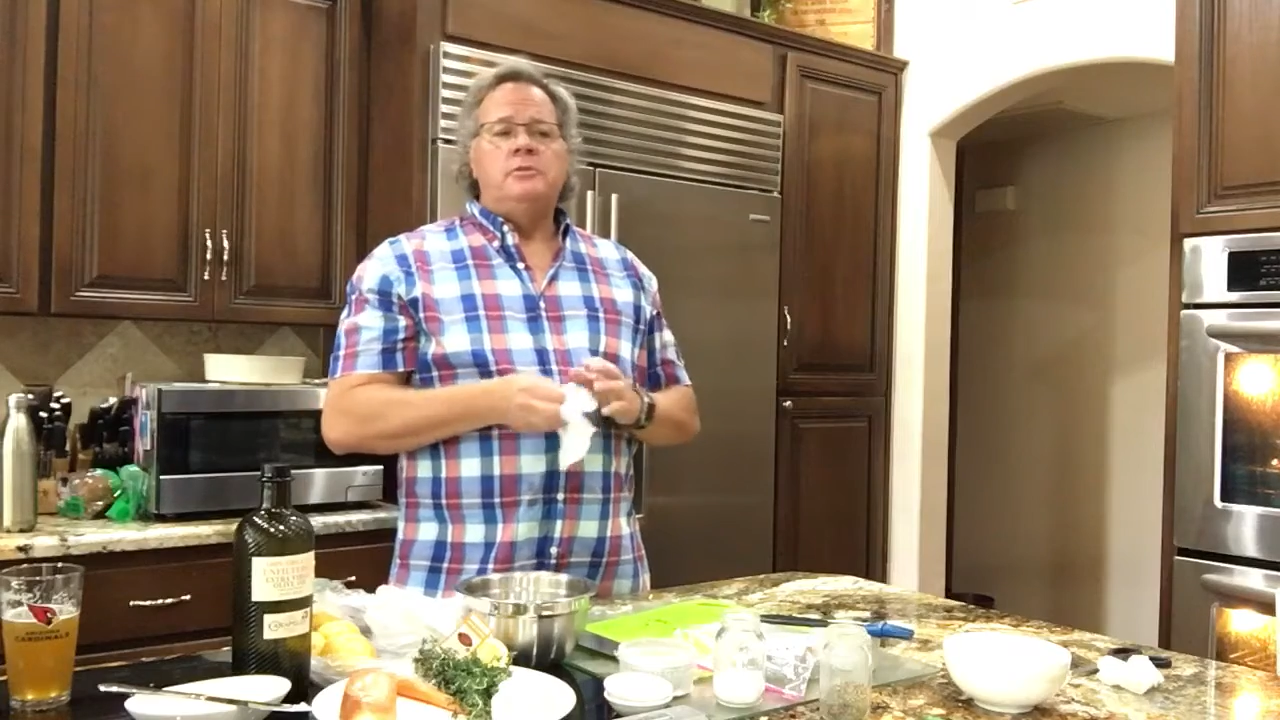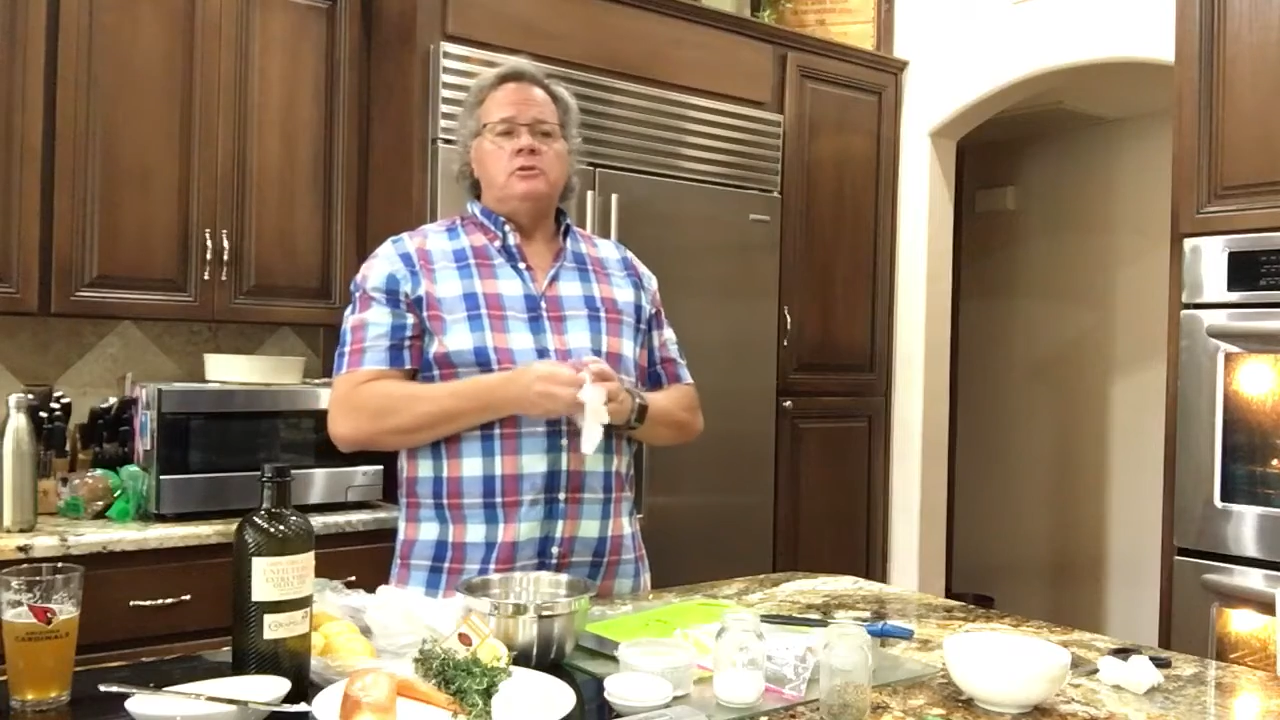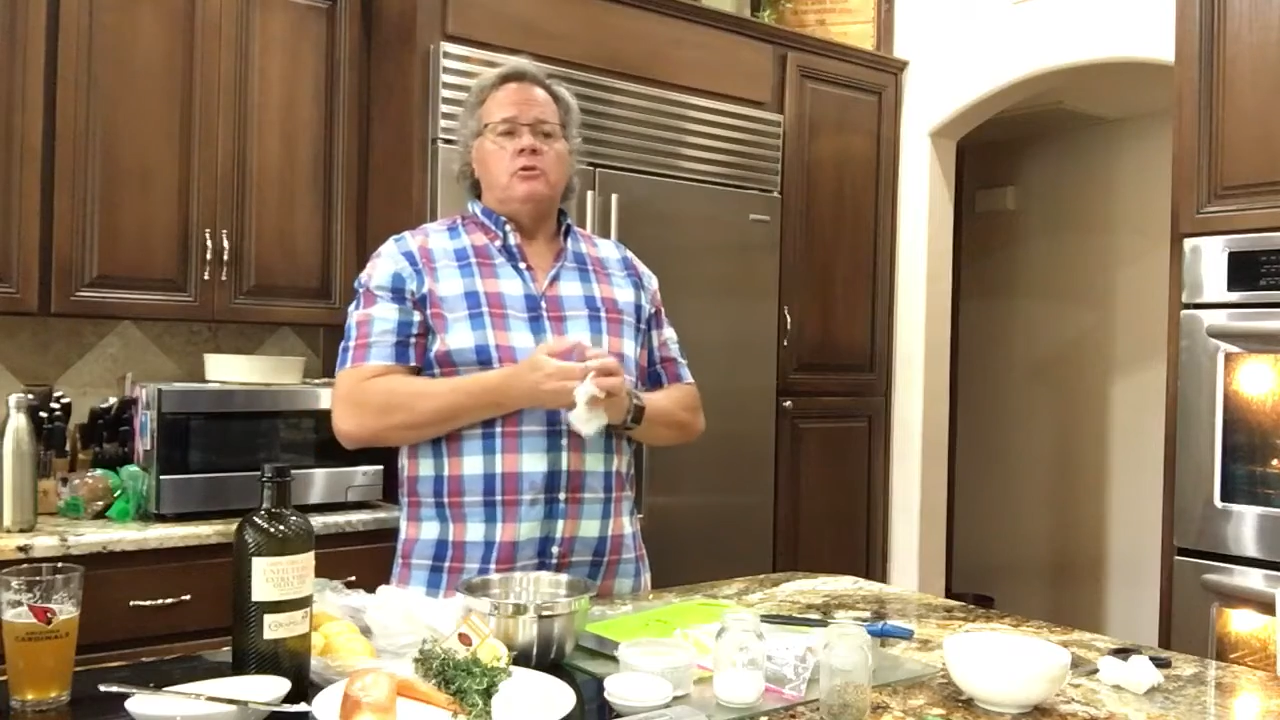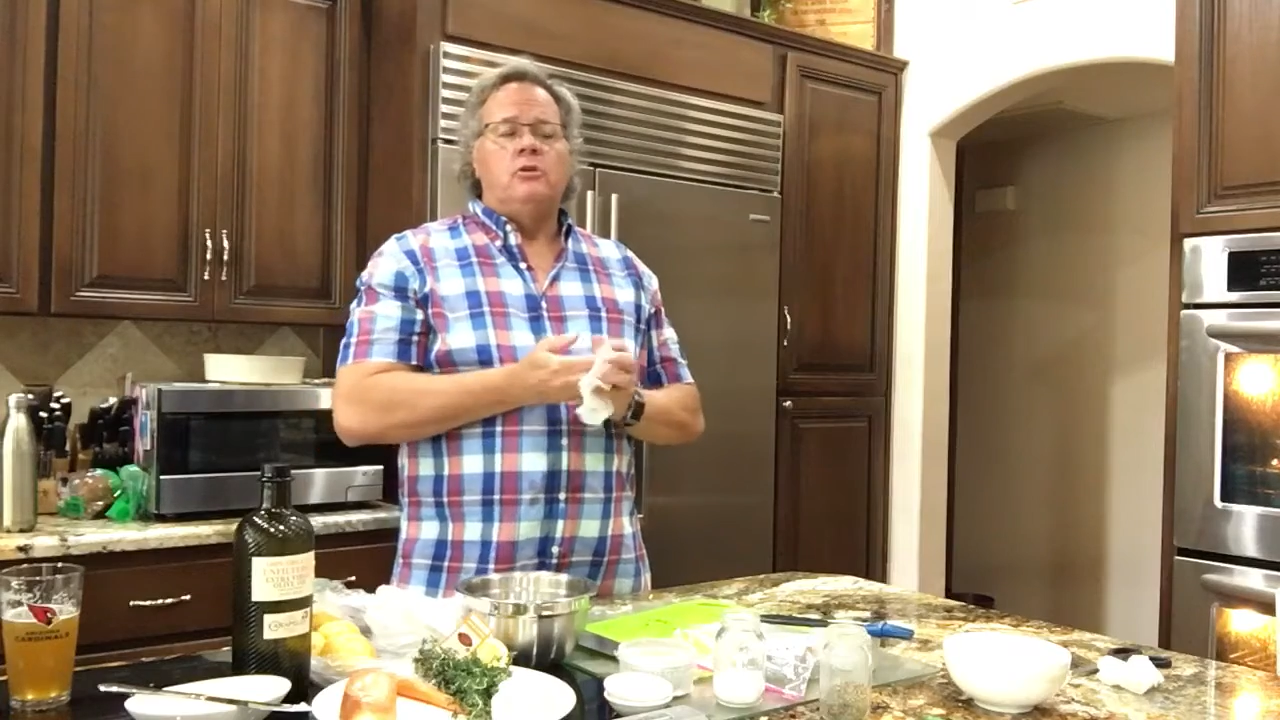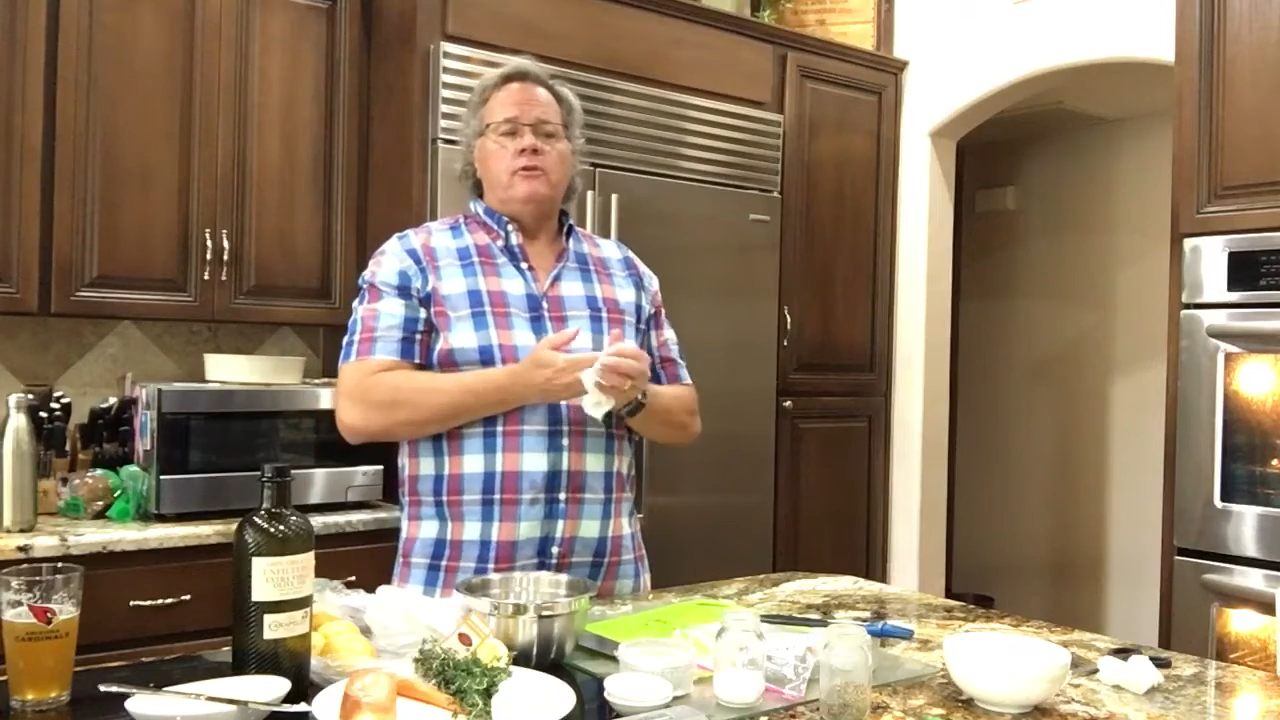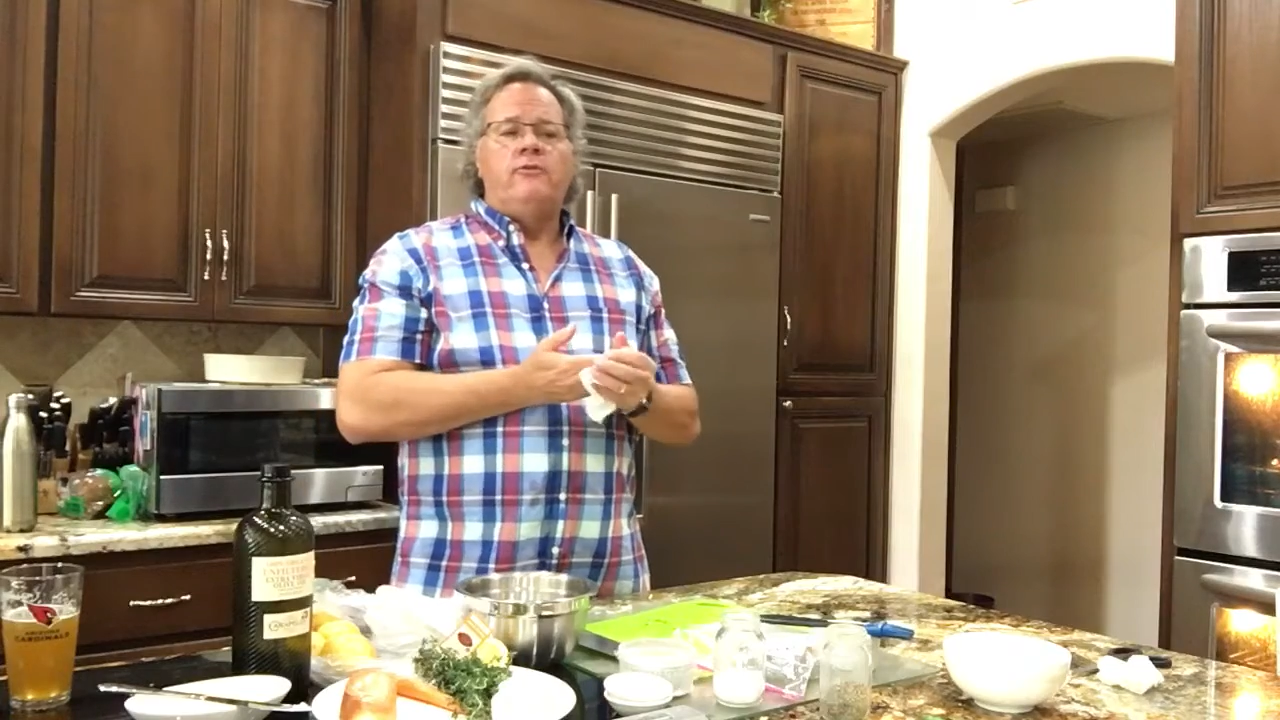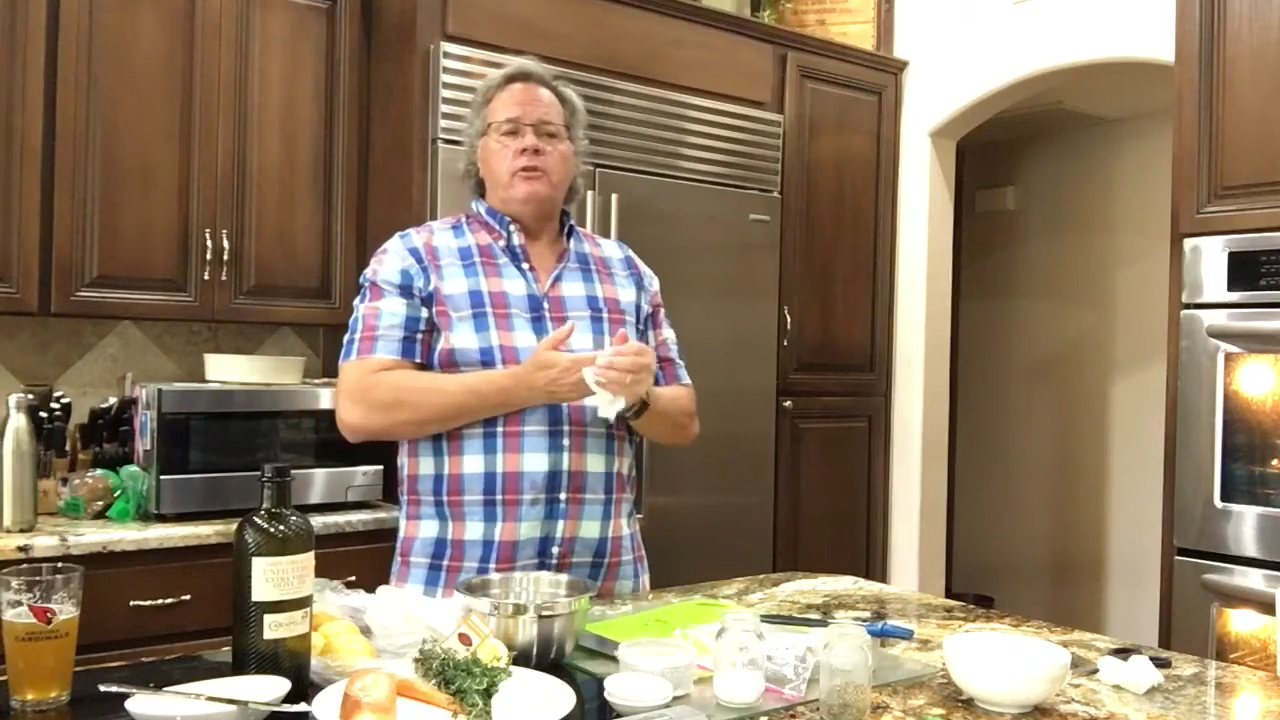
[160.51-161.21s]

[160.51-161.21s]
so look for